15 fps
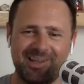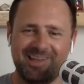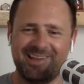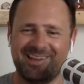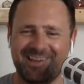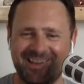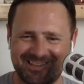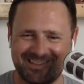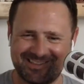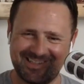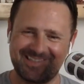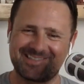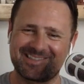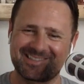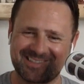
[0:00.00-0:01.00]
It
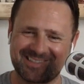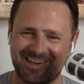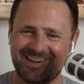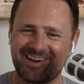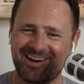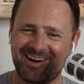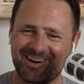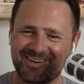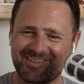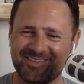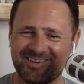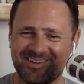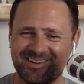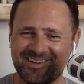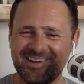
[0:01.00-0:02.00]
just is kind of
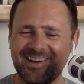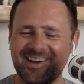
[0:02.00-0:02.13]
awkward.